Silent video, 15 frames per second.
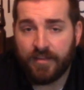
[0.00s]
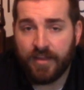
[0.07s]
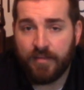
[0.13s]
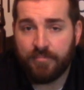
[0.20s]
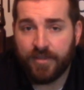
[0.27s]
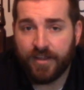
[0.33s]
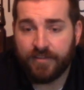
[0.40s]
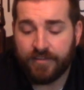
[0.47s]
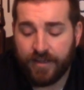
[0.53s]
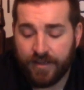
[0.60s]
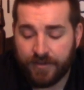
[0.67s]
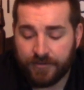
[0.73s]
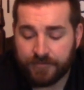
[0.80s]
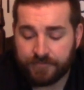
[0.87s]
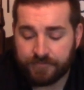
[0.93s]
out of that
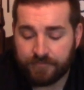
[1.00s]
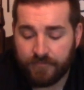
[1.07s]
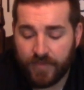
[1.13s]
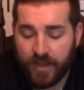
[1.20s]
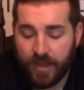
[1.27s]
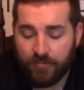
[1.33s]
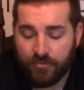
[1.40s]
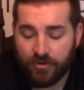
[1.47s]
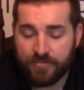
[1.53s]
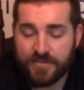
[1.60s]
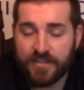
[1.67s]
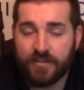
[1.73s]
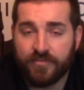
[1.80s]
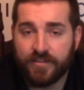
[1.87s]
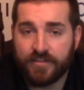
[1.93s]
pigtail and put
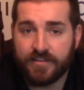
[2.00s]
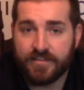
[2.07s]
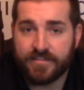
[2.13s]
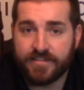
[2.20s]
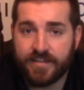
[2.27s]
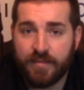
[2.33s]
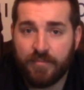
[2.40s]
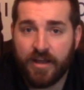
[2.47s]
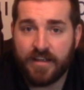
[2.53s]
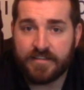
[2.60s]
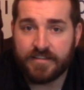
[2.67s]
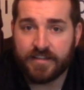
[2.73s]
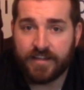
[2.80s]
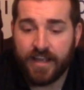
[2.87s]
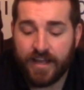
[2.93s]
himself into the
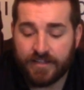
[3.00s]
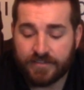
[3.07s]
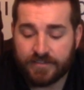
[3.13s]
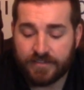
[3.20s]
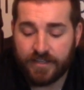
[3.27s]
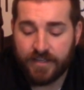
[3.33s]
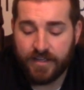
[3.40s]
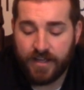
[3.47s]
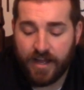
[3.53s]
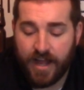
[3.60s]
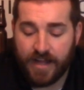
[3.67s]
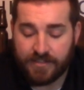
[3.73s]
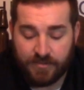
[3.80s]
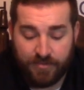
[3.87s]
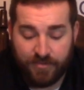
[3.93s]
semis against
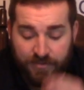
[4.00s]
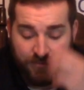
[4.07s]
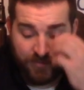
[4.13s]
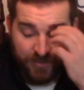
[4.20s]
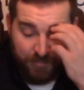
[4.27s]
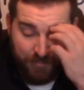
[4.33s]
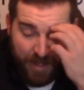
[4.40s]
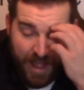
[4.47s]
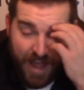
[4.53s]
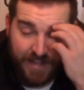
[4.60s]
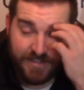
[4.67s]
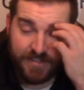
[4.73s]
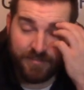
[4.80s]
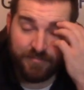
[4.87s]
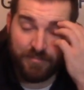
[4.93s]
Hatsa
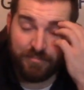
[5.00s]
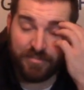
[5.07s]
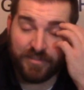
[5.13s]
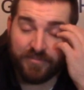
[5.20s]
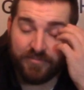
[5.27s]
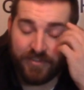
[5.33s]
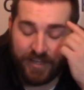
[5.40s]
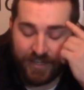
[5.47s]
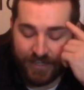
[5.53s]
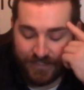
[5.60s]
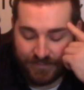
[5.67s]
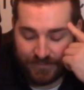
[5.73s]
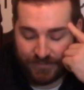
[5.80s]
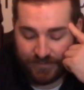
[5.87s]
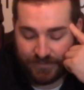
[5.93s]

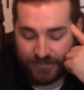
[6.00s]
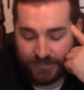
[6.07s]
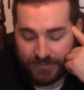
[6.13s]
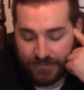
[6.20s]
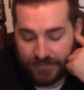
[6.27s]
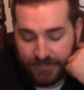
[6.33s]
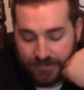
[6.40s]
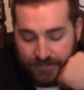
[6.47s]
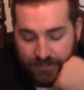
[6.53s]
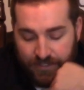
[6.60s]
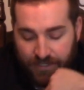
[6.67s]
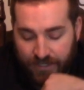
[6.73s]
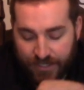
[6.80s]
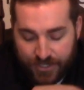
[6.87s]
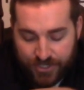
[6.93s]
Plavlidis.
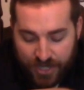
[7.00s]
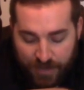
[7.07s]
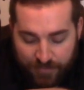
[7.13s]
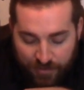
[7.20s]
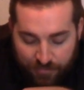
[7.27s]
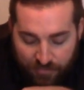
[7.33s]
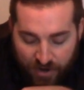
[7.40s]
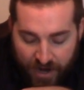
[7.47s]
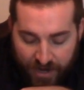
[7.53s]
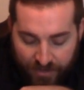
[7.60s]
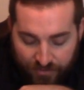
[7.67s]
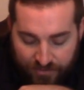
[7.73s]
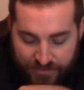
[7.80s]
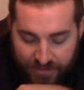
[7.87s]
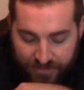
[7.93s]
Uh, Sean
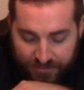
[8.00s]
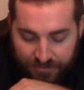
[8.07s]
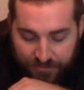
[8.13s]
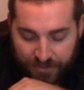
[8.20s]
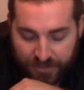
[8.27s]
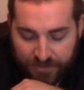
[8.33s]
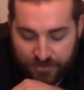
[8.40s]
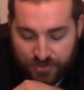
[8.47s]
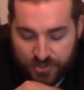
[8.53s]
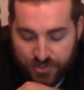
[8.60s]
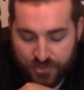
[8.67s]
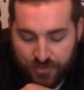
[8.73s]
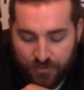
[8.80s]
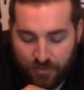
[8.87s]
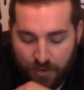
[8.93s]
McBride looks like he'll run
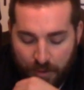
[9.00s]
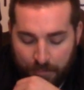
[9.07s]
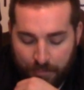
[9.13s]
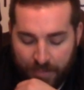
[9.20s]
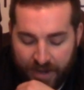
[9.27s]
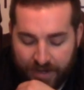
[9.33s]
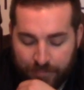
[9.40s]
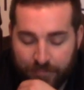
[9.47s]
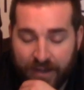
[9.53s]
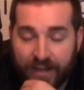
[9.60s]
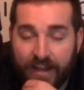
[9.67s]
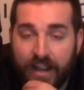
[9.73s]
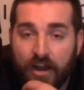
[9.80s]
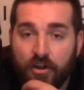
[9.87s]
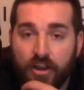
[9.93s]
into Mike
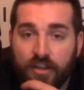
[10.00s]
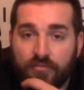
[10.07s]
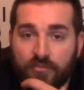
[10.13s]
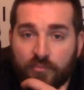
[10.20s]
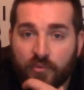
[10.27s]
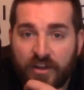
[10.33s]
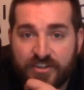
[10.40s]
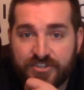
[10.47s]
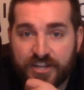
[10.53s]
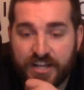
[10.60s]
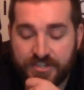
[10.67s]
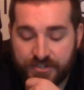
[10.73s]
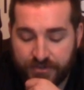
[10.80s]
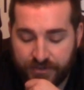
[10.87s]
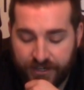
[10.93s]
Maneri from West
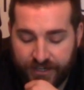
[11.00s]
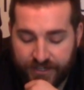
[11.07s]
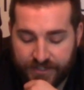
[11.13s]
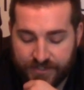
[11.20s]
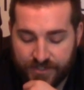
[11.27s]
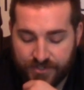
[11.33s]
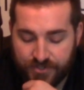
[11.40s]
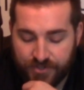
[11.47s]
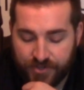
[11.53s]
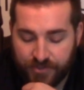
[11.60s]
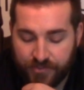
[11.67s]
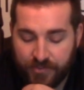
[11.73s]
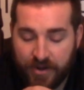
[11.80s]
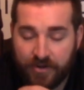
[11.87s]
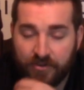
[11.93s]
Chester East, a junior
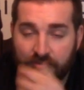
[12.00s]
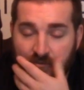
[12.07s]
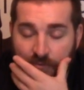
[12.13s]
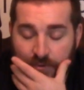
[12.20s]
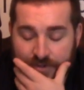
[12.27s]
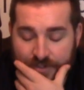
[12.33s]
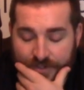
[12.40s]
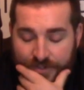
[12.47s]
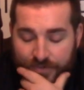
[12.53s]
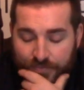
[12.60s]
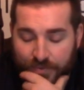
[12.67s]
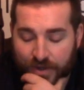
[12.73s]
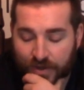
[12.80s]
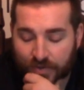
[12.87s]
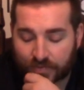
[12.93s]
with a record of 14 and
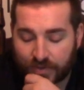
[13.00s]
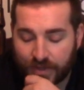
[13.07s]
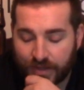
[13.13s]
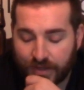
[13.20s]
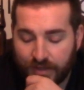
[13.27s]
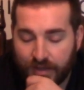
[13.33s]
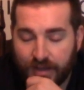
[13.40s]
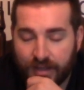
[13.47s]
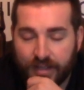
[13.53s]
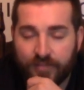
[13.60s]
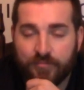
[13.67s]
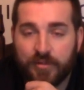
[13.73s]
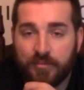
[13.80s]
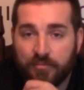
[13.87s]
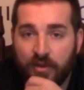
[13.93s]
12. I
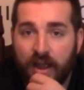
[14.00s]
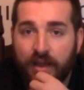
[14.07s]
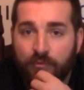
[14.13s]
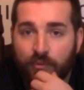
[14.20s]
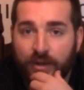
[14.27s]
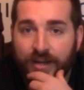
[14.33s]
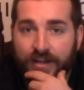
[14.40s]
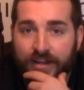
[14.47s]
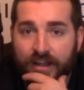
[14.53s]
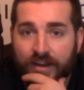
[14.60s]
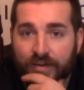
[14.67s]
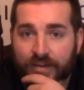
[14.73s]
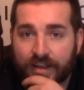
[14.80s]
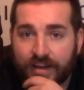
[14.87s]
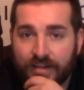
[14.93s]
have McBride winning
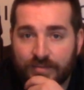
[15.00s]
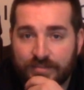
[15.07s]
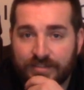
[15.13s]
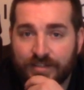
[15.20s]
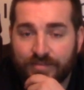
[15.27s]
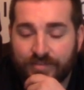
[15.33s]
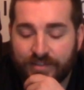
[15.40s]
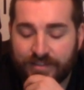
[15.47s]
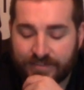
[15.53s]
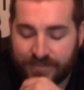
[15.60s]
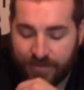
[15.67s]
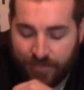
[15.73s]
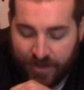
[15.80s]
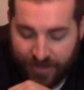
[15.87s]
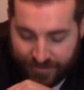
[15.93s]
there and getting himself to the
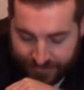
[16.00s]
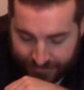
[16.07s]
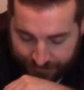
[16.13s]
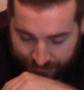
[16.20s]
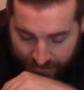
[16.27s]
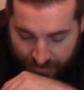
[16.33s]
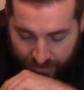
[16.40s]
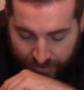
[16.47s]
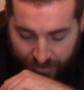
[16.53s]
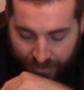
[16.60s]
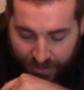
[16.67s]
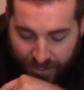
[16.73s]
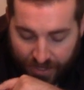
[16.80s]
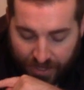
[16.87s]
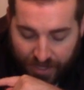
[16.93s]
semis
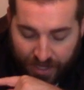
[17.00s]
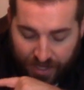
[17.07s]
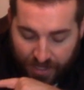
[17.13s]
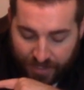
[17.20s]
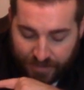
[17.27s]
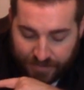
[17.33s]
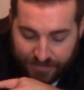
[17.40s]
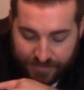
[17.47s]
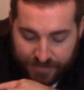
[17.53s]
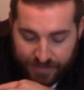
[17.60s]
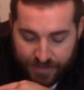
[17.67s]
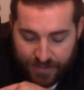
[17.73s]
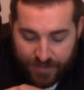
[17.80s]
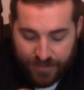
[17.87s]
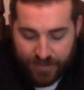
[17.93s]
and
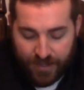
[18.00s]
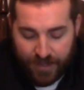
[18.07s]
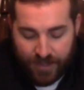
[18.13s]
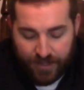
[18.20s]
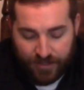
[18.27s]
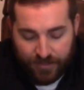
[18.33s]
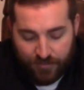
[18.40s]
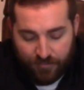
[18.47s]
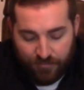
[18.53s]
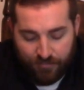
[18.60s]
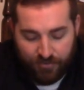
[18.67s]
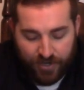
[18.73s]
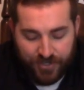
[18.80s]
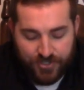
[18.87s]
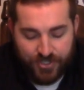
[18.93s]
then
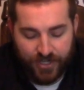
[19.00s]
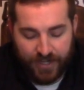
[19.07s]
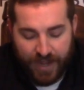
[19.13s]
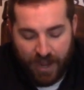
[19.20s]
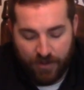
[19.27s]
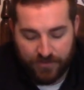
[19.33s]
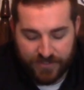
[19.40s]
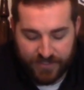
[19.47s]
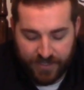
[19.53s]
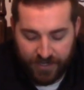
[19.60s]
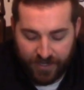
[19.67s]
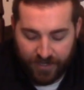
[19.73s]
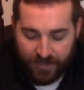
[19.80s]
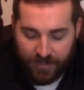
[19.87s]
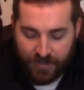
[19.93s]
Brent
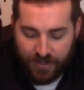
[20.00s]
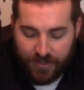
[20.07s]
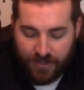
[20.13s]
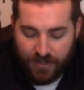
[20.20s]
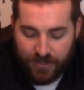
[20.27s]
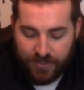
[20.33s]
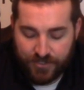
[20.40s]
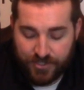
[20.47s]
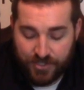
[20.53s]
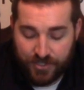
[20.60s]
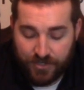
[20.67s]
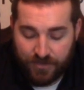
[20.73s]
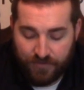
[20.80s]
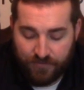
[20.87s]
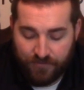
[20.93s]
Chakowski
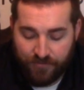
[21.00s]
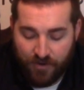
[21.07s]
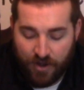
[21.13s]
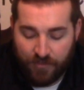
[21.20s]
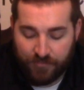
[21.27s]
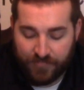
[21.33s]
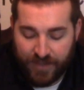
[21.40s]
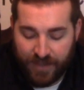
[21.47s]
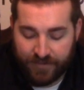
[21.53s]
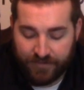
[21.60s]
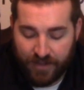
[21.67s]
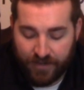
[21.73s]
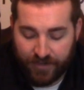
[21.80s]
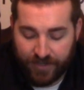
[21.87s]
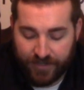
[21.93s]
from
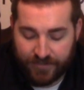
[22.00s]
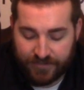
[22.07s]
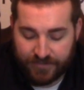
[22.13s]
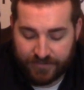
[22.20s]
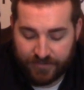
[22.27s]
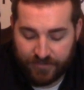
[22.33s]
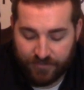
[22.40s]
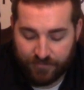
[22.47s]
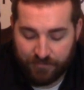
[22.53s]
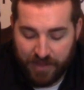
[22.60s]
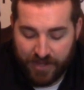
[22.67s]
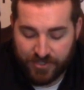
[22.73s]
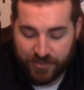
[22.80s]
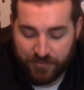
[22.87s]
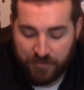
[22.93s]
Downtown East
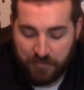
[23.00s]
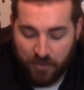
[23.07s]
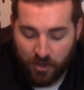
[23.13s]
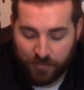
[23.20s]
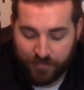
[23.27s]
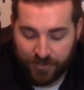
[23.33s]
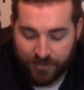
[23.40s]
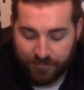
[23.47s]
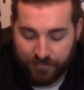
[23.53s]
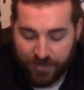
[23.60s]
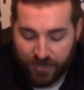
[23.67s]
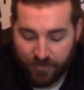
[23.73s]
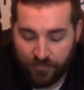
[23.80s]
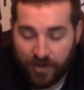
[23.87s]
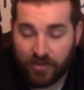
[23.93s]
matching with Mark
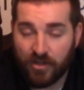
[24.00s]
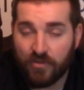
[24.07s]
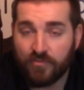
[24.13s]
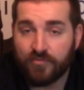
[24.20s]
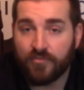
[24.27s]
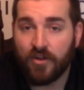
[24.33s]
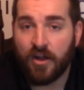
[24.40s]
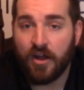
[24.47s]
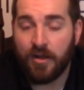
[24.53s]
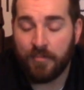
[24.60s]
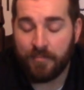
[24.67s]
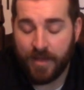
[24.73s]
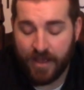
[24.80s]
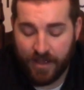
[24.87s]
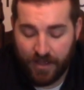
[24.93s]
Picarello from